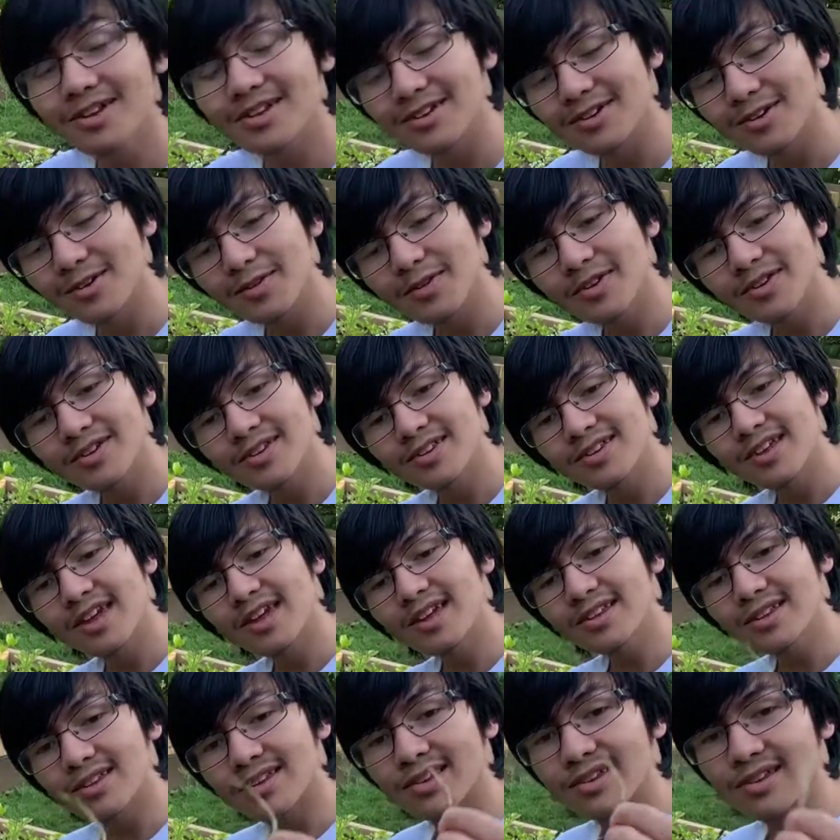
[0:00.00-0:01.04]
do is you can
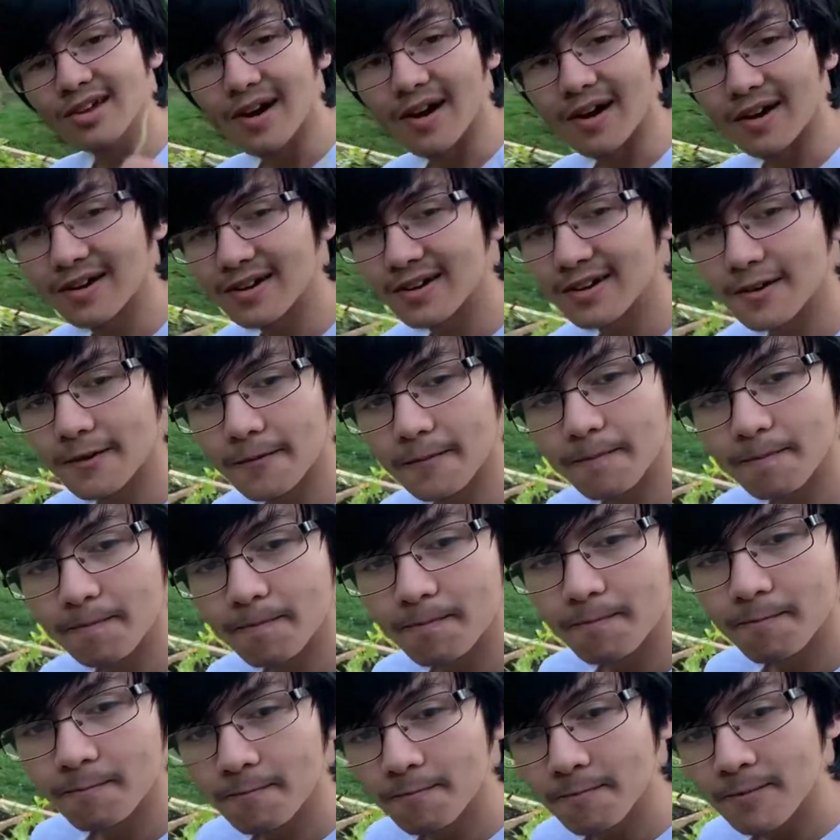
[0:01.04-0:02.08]
take the stalk
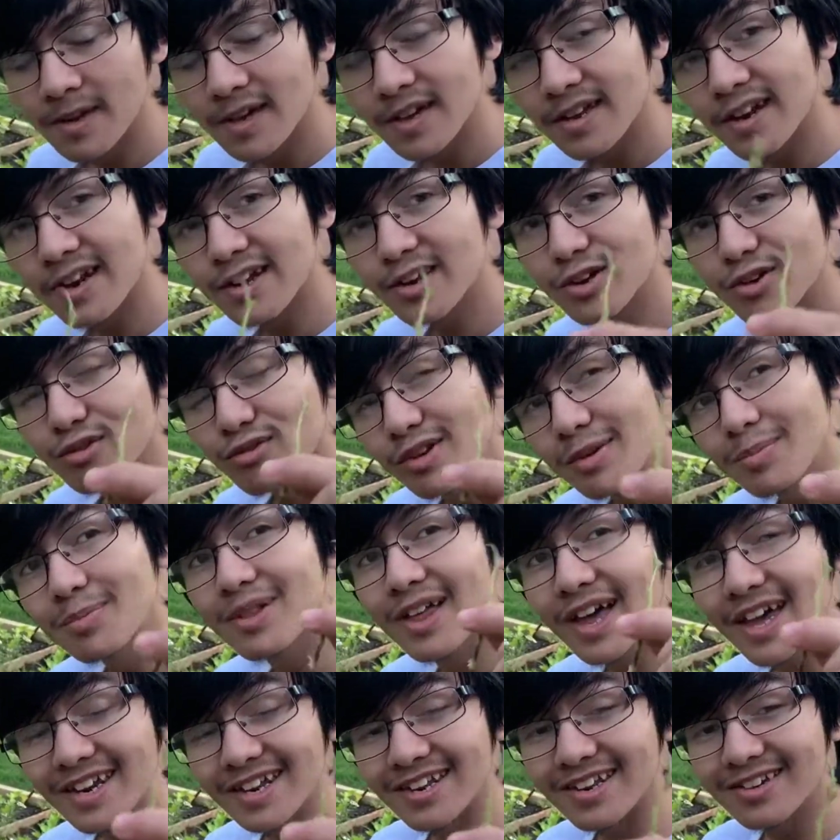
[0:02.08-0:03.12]
and then you can
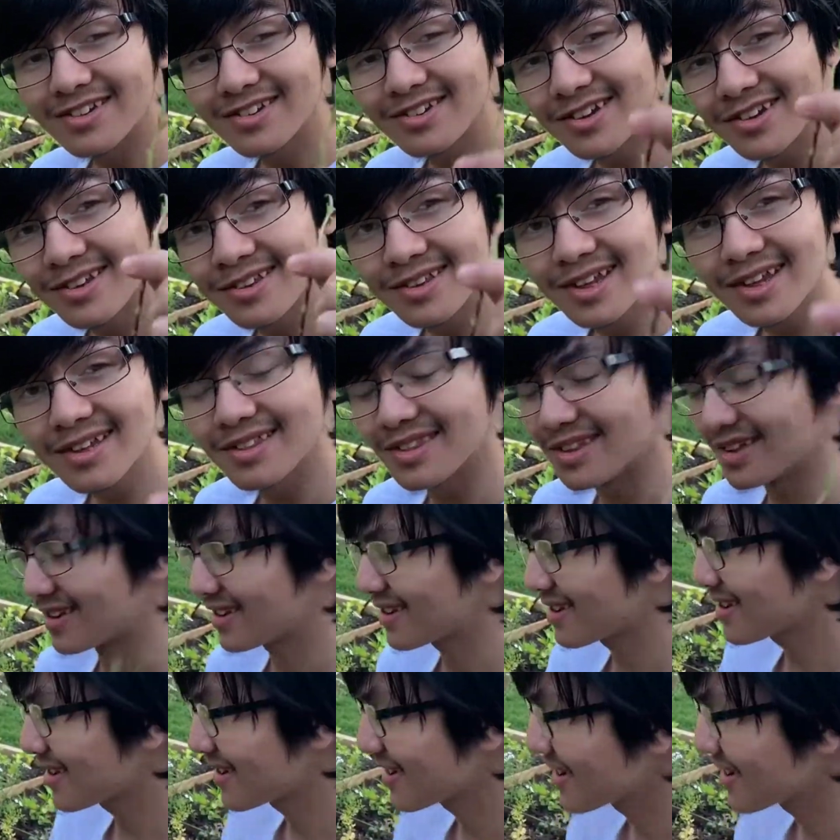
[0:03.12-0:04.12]
replant it just like this.